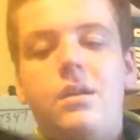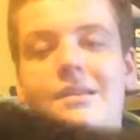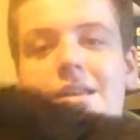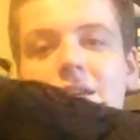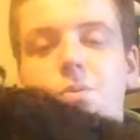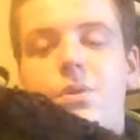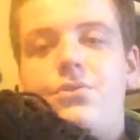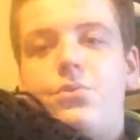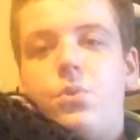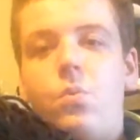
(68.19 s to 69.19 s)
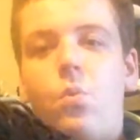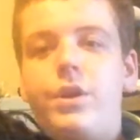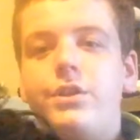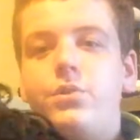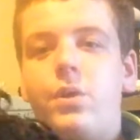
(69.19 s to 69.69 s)
These ones were
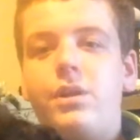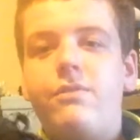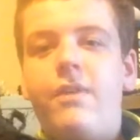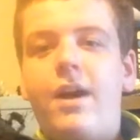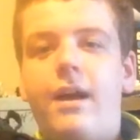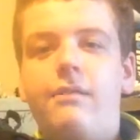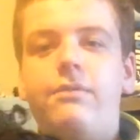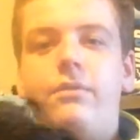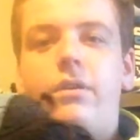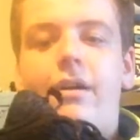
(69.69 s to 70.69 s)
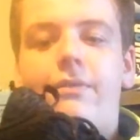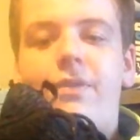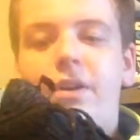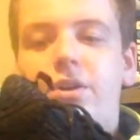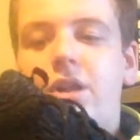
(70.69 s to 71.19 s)
$125 off
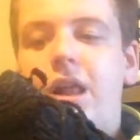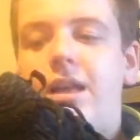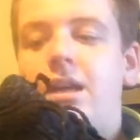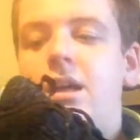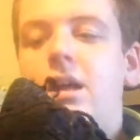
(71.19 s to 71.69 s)
Finish Line.